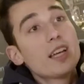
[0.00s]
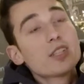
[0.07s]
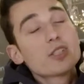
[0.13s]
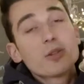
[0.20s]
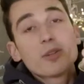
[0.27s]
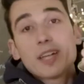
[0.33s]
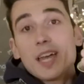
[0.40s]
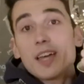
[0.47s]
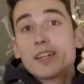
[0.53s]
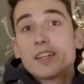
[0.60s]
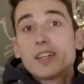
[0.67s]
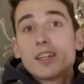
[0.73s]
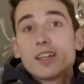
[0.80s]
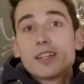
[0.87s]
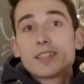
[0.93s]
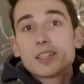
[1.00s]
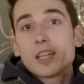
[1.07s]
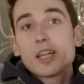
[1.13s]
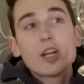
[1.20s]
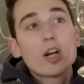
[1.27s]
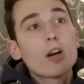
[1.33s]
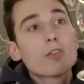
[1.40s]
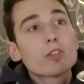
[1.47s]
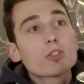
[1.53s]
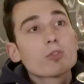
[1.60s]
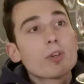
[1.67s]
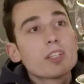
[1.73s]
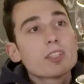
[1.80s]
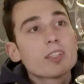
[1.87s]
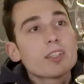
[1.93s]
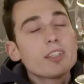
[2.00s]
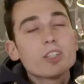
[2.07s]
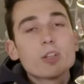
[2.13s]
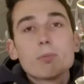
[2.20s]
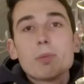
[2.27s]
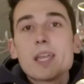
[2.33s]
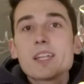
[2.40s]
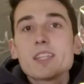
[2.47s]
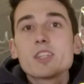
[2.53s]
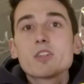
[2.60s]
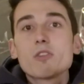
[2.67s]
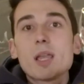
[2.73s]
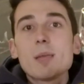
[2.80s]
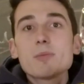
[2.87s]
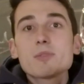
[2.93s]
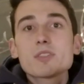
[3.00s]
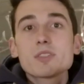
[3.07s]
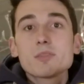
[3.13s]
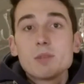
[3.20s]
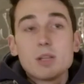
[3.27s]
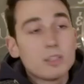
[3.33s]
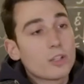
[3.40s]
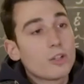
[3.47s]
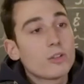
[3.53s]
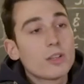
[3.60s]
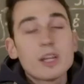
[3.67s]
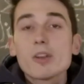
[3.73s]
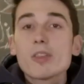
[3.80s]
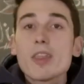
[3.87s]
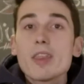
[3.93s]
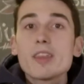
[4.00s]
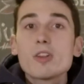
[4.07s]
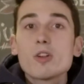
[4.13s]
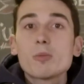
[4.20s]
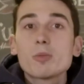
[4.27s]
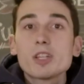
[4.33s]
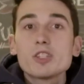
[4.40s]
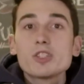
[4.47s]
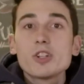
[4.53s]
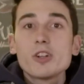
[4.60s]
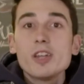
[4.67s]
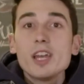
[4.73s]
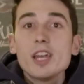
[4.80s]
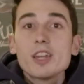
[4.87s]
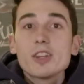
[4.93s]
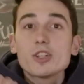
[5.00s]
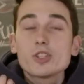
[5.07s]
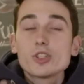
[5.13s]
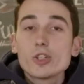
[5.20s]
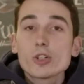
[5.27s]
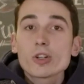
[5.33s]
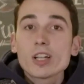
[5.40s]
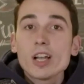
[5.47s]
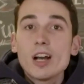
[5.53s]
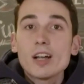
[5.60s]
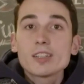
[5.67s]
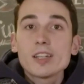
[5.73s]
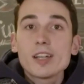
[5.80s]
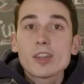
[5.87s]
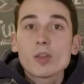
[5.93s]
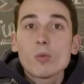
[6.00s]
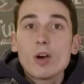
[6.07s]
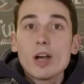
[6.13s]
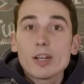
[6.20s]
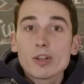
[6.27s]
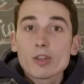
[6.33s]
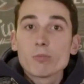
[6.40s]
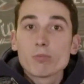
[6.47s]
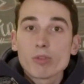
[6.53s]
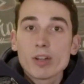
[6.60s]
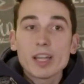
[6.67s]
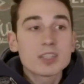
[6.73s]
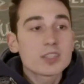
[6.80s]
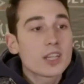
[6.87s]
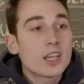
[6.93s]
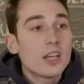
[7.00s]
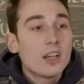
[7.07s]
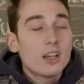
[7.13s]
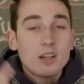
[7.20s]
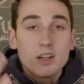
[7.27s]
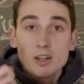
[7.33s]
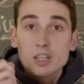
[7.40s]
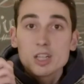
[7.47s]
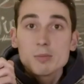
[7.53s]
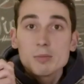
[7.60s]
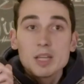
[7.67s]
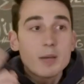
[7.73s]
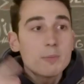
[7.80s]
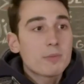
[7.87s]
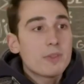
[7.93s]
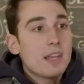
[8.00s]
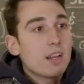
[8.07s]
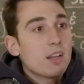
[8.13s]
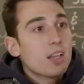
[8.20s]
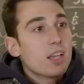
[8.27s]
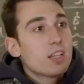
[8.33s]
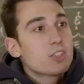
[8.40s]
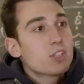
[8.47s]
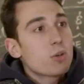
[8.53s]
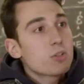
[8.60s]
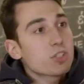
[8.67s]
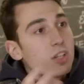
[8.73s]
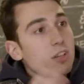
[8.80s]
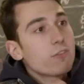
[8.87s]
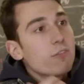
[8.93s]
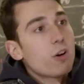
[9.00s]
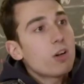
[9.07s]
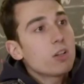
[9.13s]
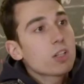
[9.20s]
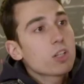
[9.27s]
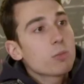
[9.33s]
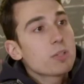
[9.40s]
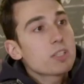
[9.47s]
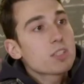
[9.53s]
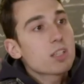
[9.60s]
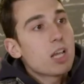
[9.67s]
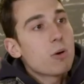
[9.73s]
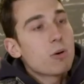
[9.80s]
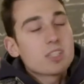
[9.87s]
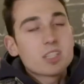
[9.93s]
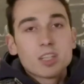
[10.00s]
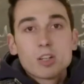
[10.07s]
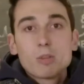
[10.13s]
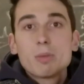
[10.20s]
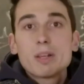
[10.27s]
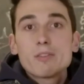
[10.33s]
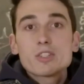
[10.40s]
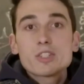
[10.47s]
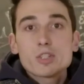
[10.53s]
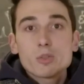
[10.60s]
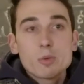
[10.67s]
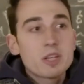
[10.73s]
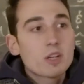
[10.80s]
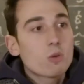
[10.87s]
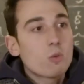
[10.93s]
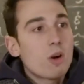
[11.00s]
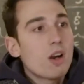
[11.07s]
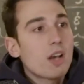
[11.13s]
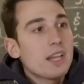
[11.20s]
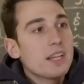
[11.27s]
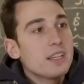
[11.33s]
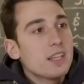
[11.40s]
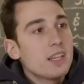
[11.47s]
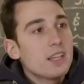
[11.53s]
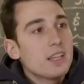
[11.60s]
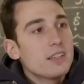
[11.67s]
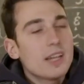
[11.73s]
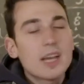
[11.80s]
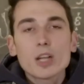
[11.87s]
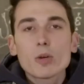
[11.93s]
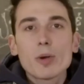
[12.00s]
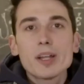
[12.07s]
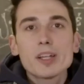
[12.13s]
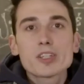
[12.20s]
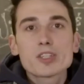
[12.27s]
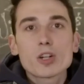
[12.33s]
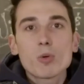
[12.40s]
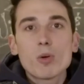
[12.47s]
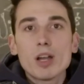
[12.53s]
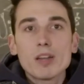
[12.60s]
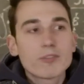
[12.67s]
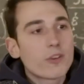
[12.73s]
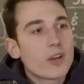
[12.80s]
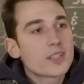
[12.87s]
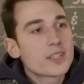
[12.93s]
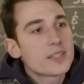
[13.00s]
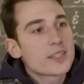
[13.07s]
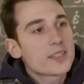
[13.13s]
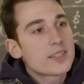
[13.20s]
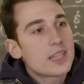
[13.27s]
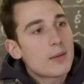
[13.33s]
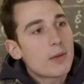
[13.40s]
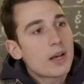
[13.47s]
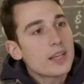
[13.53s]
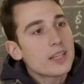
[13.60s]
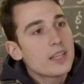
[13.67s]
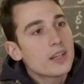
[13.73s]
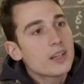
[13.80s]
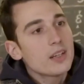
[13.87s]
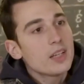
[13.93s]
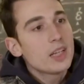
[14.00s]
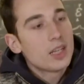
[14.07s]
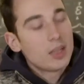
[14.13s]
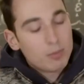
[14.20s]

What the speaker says: So again, it's a late harvest Riesling. You're picking the grapes a little later than they normally should. The sugar content in the wine, or the bricks, are going to be up there. So it's going to fall a little bit slower. It's a little bit of a sweeter wine. Not quite a dessert wine. For us, it's a semi here.